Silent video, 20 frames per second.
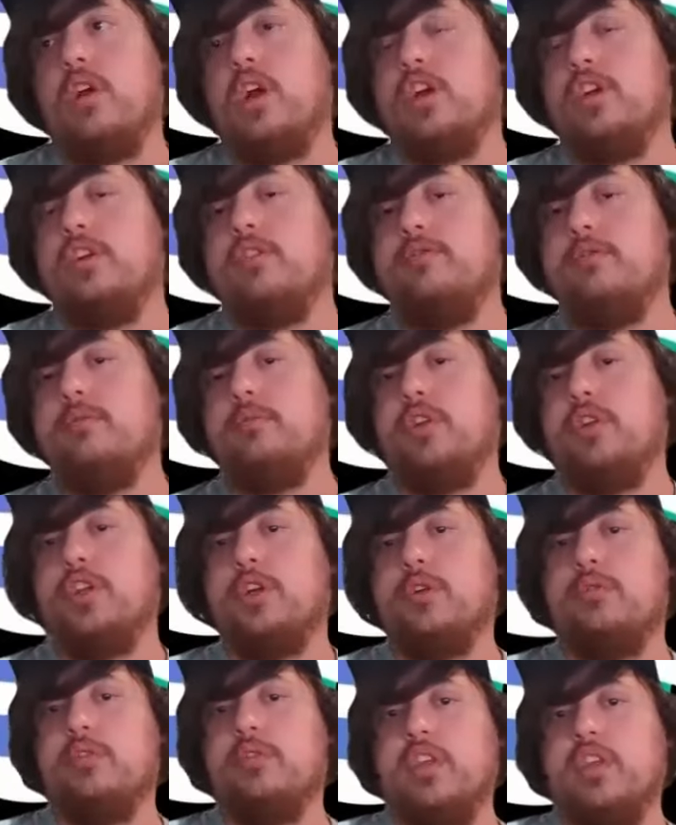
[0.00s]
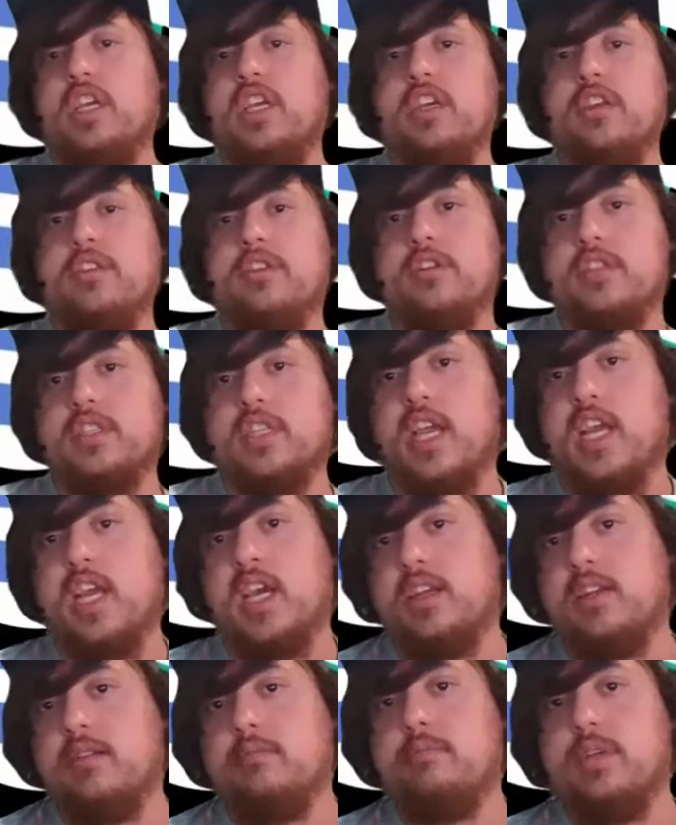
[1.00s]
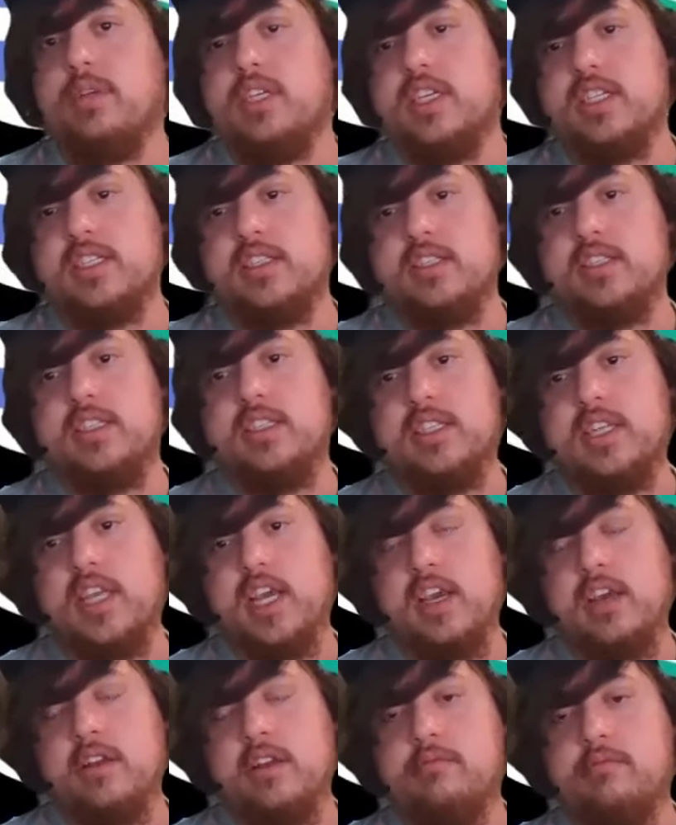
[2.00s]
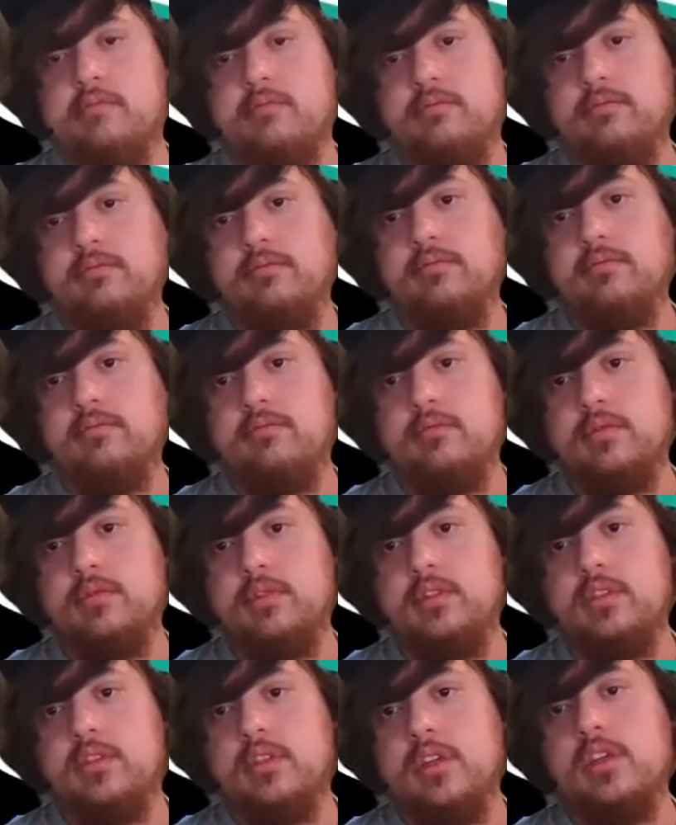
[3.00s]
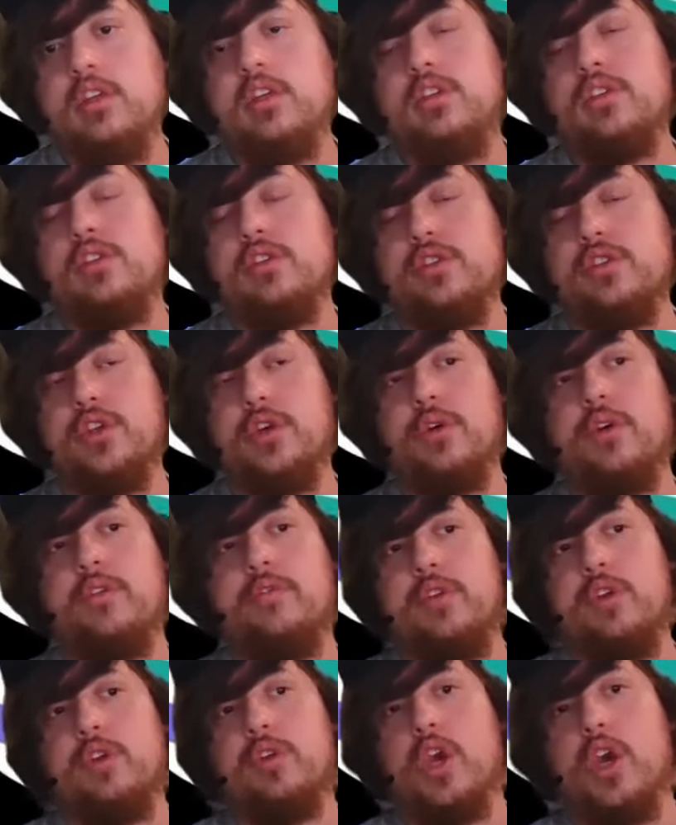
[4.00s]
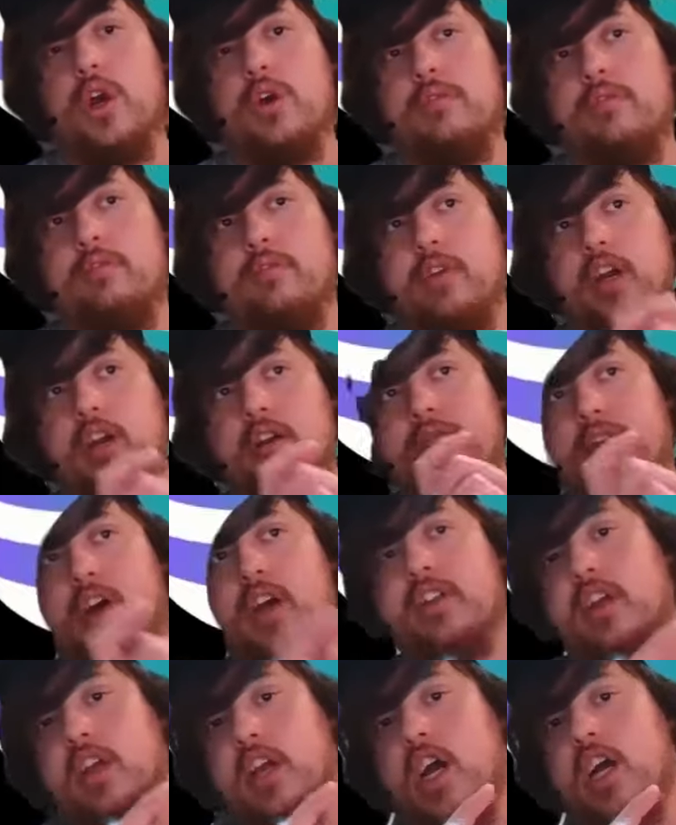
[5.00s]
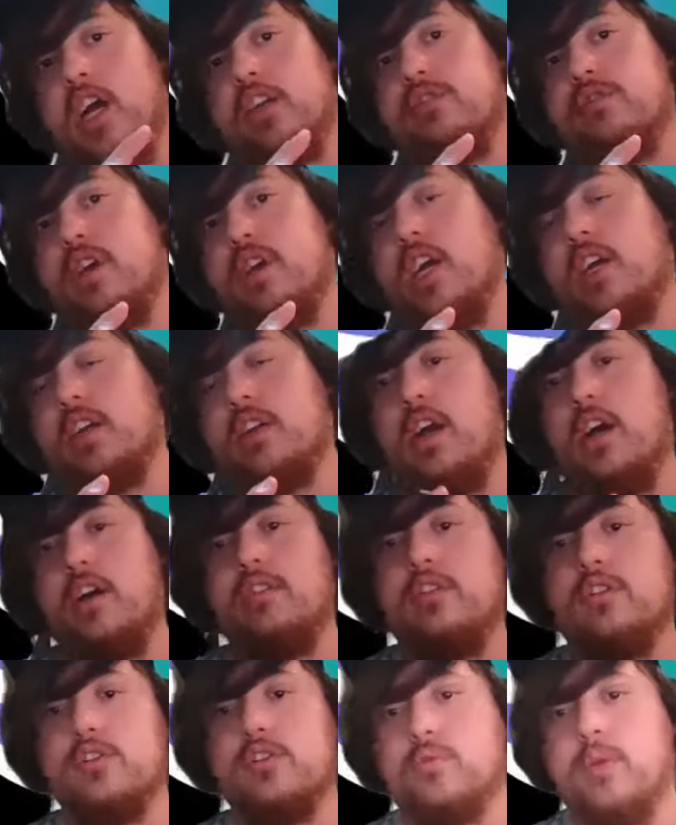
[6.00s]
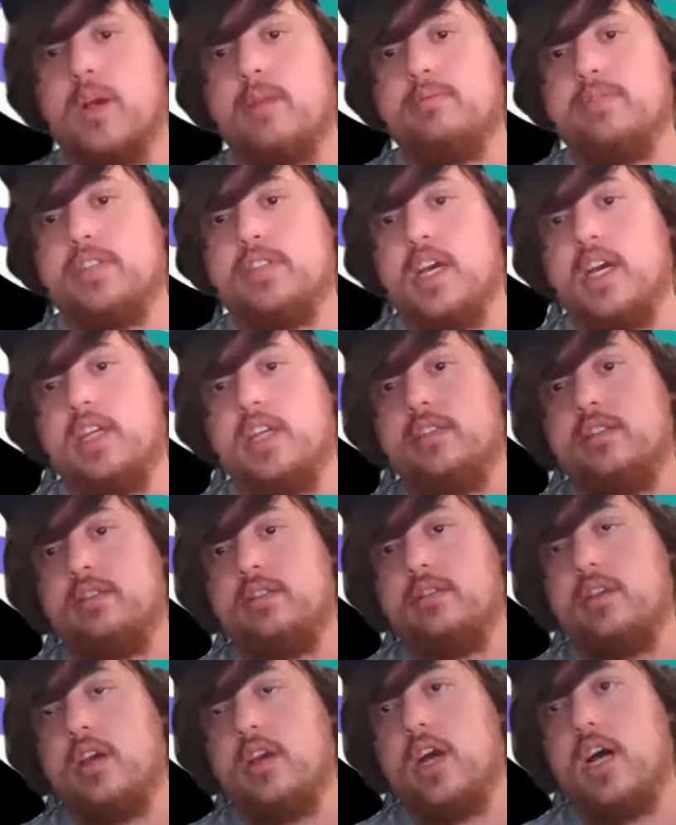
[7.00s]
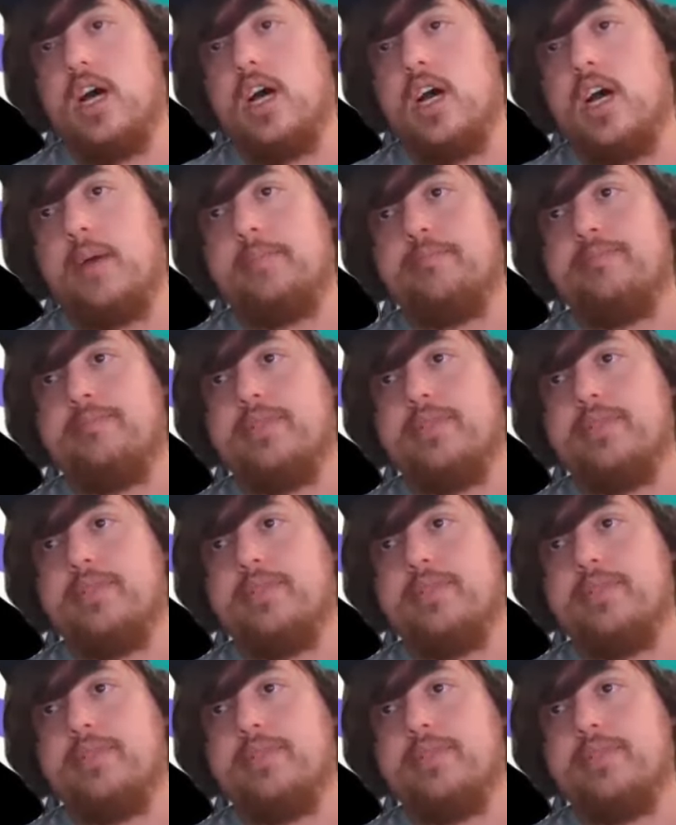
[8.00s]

are you familiar with Etherscan and BSC scan? So if you go and verify the contract on those websites, I